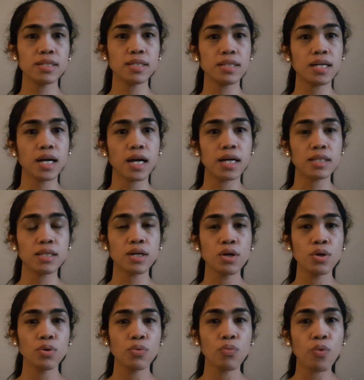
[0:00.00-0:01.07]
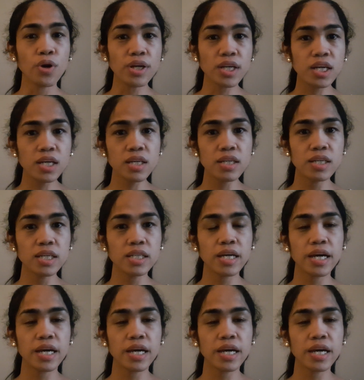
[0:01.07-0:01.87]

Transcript: that working in